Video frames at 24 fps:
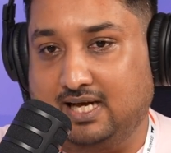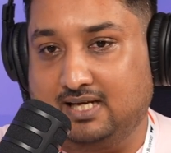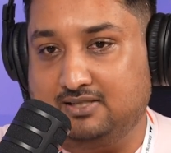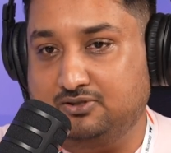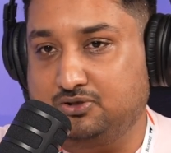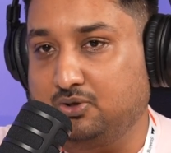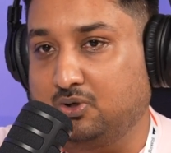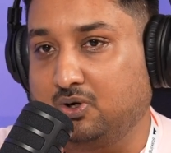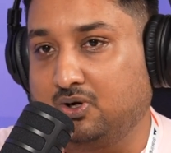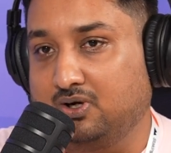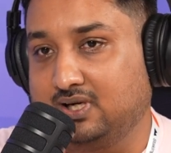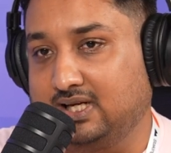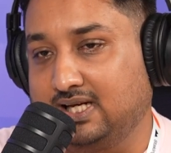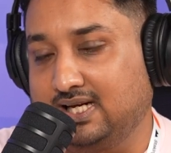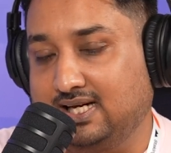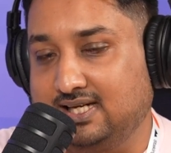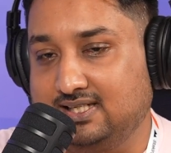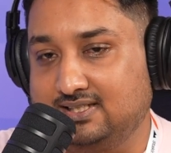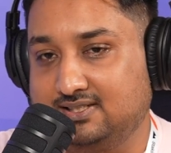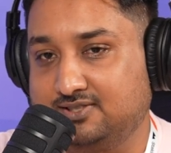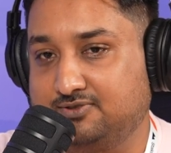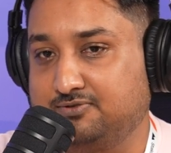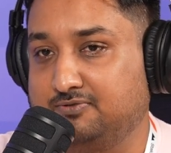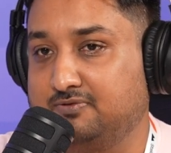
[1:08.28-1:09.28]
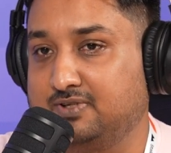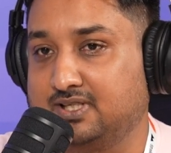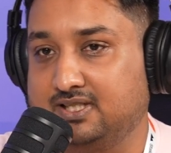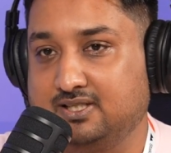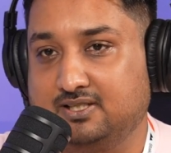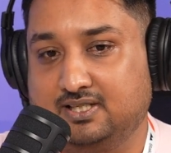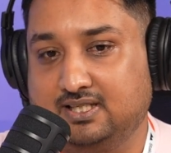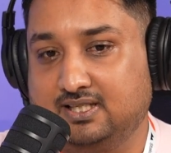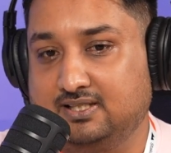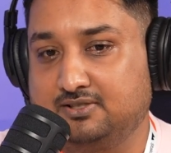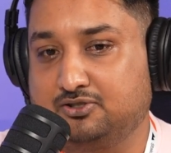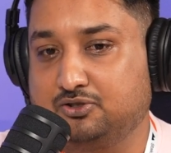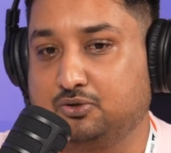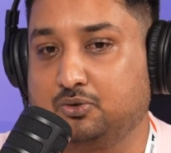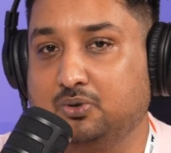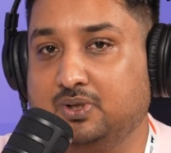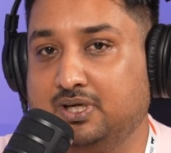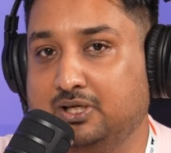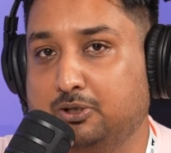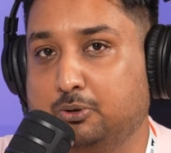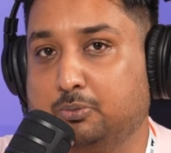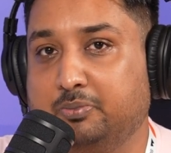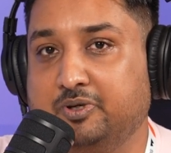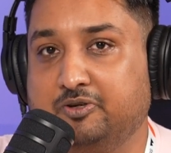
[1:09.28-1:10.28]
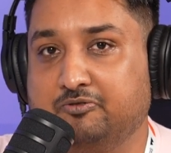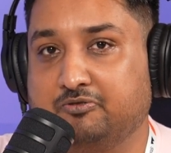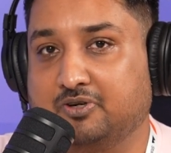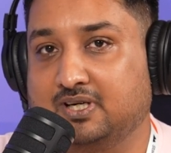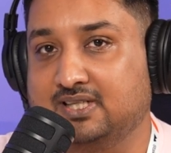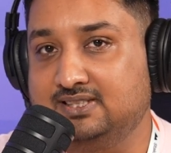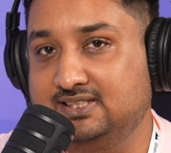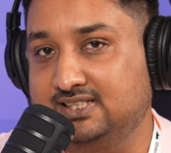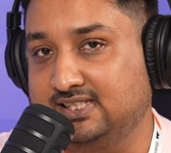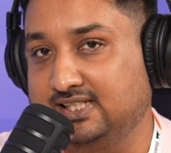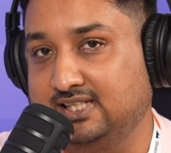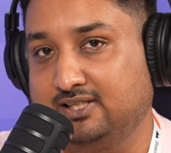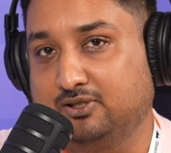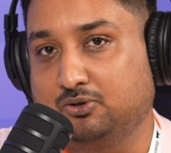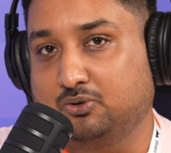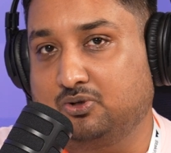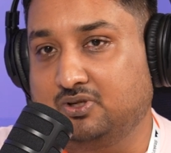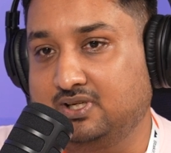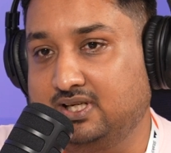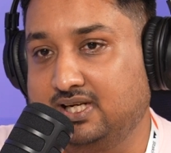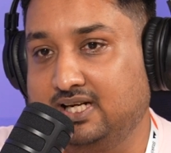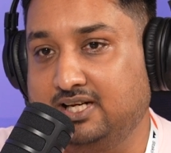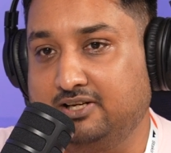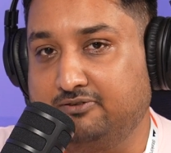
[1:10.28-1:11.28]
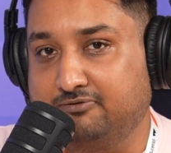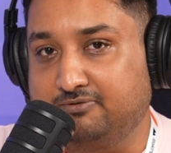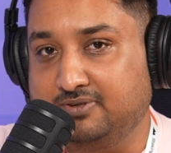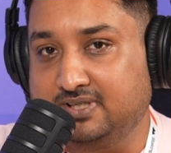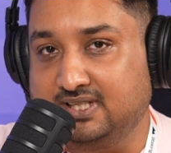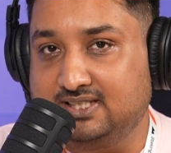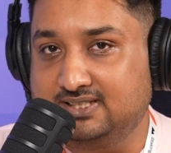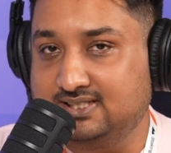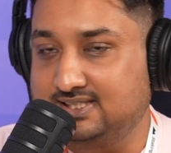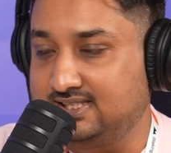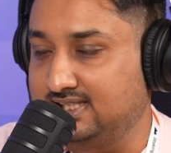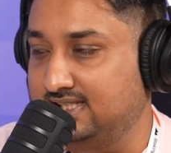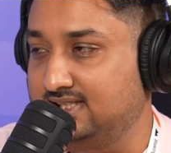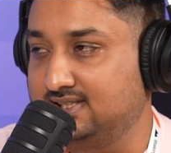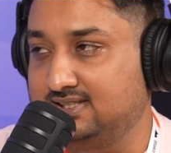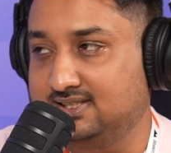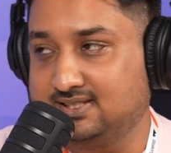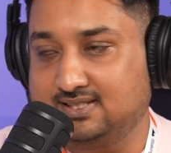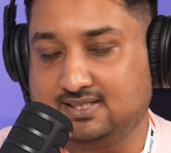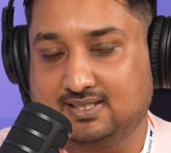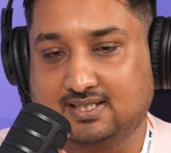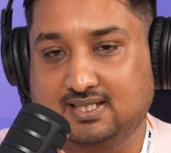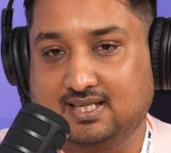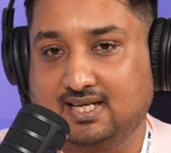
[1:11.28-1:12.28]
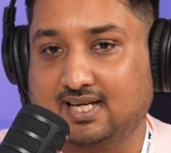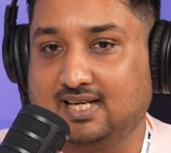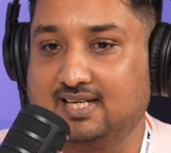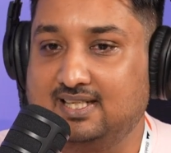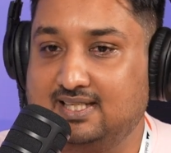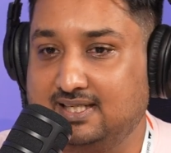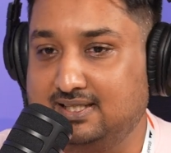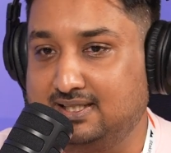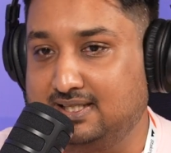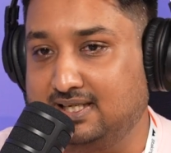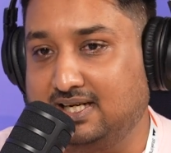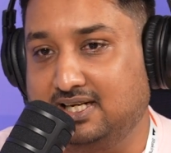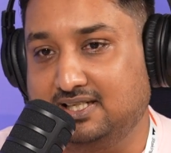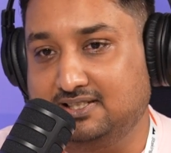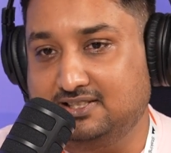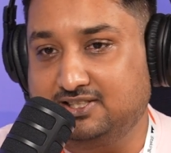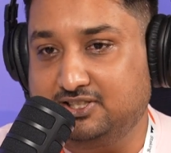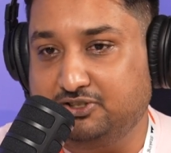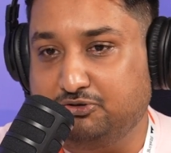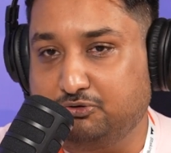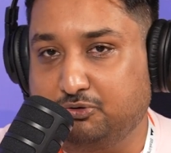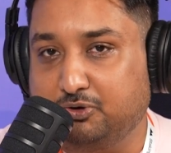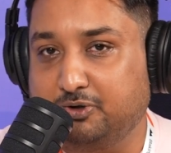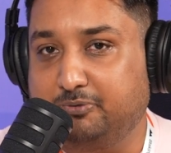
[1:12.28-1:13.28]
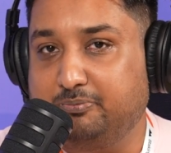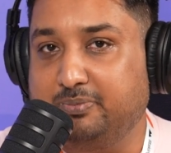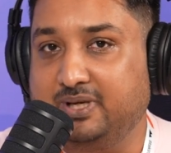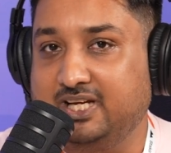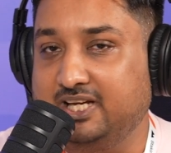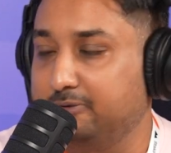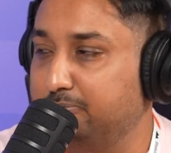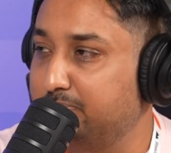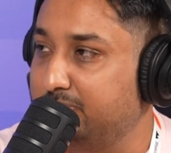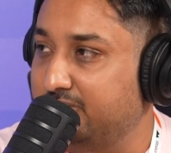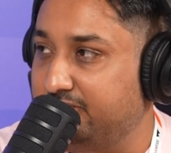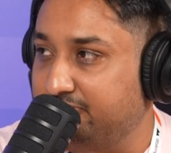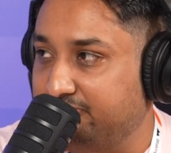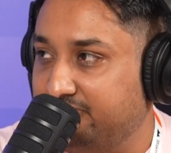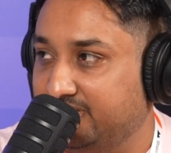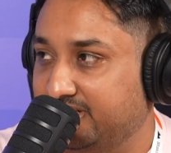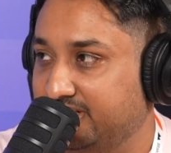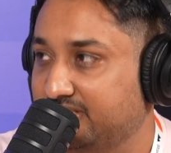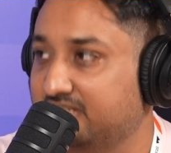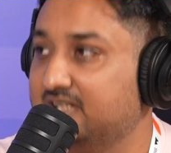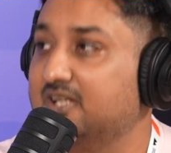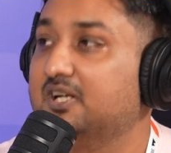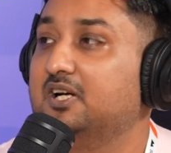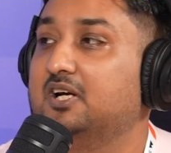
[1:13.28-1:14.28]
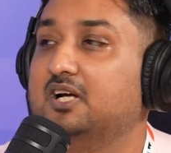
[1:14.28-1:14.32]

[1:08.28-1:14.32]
long as whether it's going to be one chain or infinite chains, I think the answer would be in between.